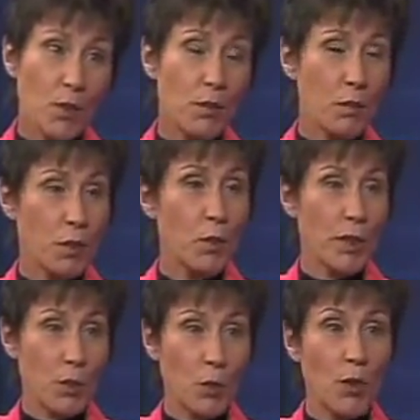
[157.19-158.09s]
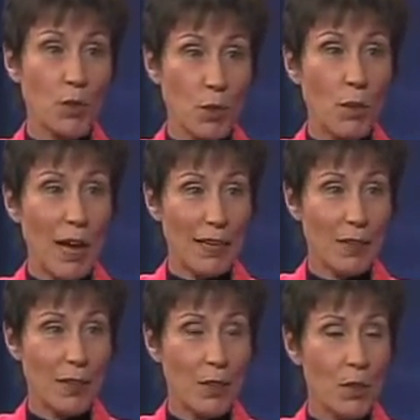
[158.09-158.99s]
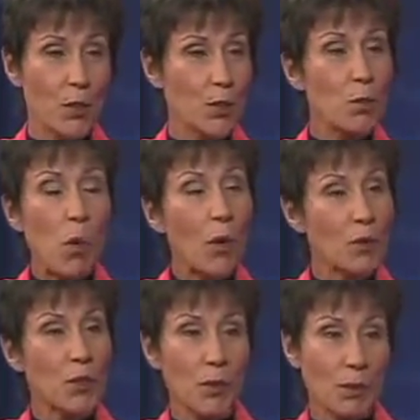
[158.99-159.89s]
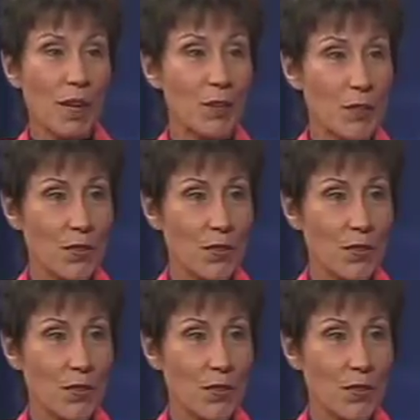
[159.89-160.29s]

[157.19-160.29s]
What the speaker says: of the fueling source in the body. So important to replace.